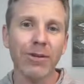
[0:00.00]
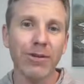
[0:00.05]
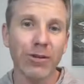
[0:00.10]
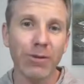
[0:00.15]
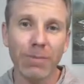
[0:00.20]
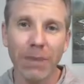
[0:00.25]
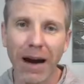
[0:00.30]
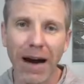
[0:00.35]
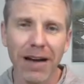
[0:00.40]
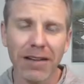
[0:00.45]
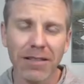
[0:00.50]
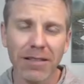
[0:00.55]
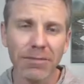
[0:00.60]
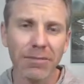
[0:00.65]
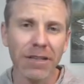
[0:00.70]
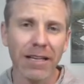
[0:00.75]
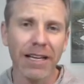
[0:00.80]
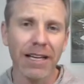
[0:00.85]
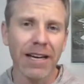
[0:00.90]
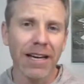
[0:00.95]
you
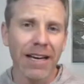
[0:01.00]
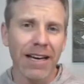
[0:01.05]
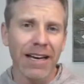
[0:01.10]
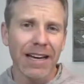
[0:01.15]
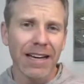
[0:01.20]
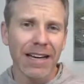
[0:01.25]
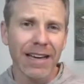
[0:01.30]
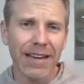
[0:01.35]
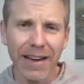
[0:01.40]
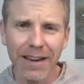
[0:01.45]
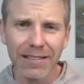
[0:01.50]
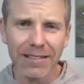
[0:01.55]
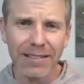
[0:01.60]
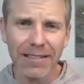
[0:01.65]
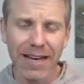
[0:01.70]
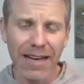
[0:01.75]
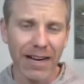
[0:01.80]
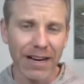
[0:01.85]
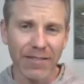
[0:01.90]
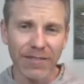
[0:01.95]
possibly guess
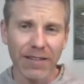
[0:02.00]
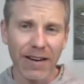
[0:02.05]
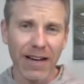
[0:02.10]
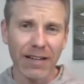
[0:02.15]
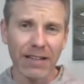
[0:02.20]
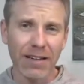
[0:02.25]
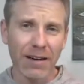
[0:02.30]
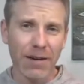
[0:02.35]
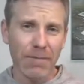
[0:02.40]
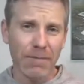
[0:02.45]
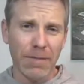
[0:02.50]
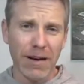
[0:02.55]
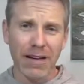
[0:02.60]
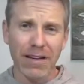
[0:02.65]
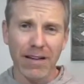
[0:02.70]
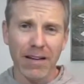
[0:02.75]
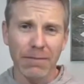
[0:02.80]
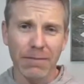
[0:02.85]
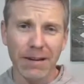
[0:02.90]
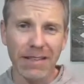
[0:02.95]
that? In fact,
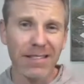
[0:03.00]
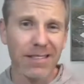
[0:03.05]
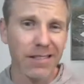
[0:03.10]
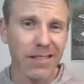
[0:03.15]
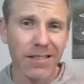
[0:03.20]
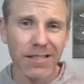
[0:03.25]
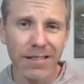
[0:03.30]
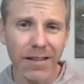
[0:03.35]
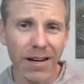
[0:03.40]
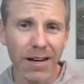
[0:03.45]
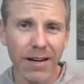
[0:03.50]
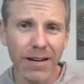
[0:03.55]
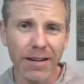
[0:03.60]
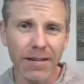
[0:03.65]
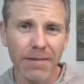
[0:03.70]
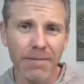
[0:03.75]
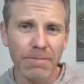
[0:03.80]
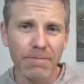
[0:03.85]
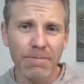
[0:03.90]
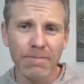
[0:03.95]
my
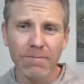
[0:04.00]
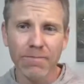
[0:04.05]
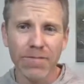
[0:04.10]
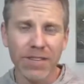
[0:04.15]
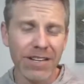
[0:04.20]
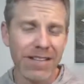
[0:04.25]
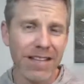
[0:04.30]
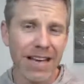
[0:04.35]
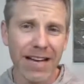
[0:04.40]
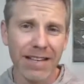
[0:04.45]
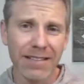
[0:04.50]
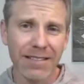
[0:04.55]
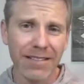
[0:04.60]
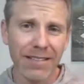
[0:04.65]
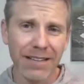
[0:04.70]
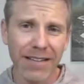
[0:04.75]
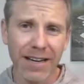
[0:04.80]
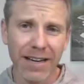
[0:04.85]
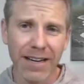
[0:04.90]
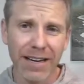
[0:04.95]
son did that
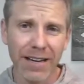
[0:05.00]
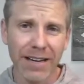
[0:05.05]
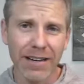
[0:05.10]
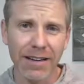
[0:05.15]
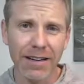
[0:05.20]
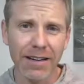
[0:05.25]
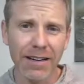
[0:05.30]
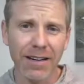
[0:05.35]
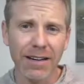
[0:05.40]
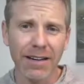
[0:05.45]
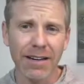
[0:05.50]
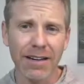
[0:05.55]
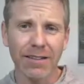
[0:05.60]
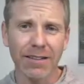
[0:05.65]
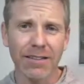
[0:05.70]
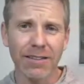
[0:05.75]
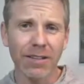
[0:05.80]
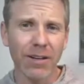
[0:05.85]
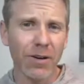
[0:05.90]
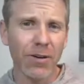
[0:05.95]
today,
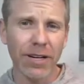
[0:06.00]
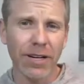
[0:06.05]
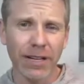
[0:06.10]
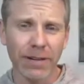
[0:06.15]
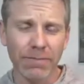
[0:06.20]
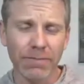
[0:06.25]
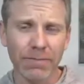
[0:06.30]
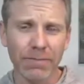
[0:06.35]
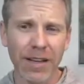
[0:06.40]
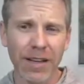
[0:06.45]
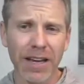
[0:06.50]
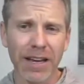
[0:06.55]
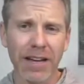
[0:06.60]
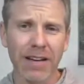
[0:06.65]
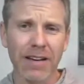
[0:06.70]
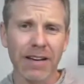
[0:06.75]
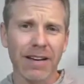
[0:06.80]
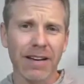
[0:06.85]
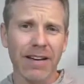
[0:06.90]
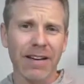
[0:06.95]
Logan,
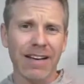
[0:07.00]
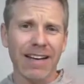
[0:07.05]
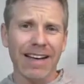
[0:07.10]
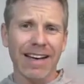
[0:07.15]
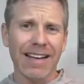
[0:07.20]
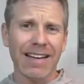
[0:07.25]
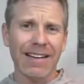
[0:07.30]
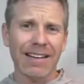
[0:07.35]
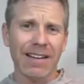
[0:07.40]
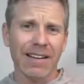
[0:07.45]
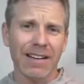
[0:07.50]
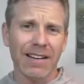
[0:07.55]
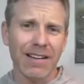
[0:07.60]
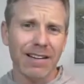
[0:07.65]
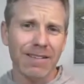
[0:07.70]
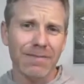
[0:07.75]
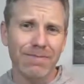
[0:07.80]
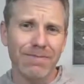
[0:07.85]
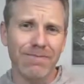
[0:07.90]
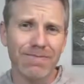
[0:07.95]
and
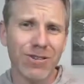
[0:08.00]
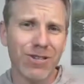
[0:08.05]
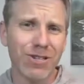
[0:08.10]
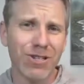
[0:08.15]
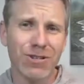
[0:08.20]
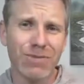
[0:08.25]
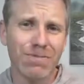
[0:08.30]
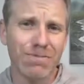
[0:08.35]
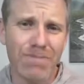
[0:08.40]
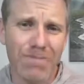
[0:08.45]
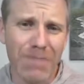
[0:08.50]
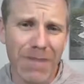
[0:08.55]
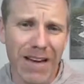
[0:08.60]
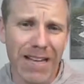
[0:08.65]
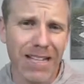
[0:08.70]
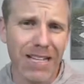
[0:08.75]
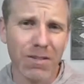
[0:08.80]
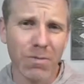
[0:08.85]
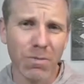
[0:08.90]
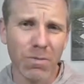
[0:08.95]
just
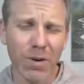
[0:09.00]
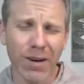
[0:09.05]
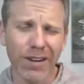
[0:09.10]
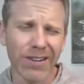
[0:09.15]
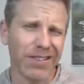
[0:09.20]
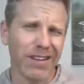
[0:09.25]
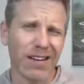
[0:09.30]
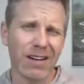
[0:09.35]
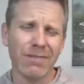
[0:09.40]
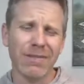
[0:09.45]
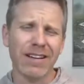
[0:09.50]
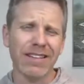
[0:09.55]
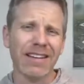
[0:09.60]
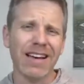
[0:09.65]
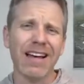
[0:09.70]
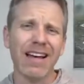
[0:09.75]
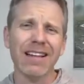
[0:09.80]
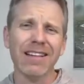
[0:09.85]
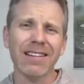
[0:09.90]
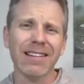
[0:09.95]
made this word that I'm like,
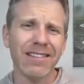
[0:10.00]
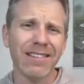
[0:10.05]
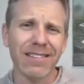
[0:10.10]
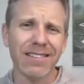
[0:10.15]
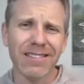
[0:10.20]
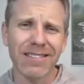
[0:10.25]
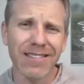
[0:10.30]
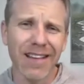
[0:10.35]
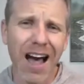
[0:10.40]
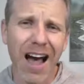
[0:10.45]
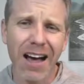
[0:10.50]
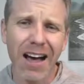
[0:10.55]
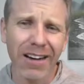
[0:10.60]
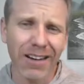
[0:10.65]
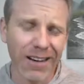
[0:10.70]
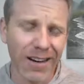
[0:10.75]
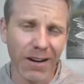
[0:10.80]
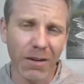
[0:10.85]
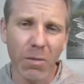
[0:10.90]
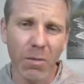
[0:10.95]
that is not
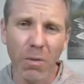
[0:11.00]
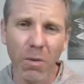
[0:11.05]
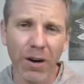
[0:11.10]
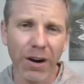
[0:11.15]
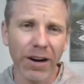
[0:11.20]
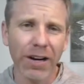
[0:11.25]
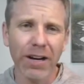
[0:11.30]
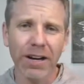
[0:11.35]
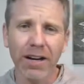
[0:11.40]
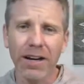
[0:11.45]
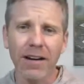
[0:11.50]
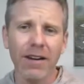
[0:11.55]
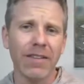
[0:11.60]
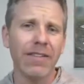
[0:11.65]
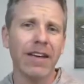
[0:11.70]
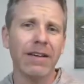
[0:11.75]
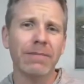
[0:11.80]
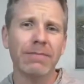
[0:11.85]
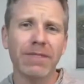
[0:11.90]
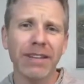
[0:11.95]
gonna work.
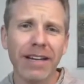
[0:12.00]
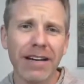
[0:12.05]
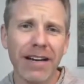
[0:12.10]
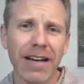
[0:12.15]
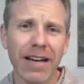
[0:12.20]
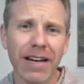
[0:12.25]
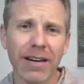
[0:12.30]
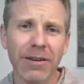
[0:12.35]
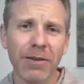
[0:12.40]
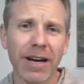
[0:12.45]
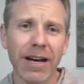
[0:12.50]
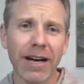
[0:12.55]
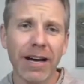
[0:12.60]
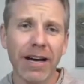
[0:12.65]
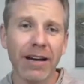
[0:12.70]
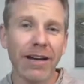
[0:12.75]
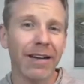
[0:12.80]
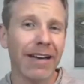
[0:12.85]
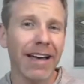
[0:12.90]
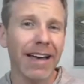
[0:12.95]
They did it
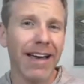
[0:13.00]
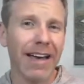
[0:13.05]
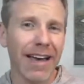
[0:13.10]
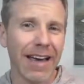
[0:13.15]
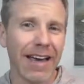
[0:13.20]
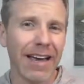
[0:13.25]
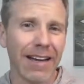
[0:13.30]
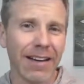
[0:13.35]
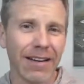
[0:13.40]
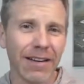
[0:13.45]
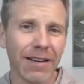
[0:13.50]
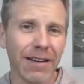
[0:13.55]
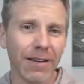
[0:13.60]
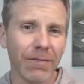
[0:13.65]
anyway, and